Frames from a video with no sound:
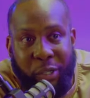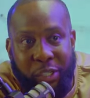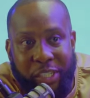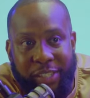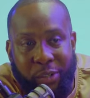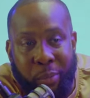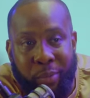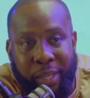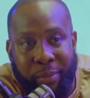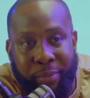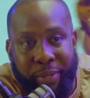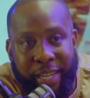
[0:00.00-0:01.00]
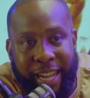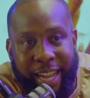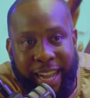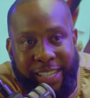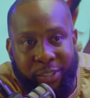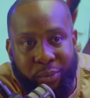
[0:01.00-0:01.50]
though she's keeping her
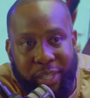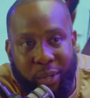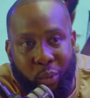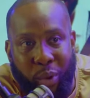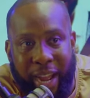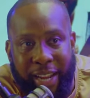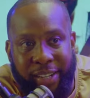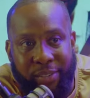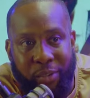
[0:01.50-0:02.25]
eyes really wide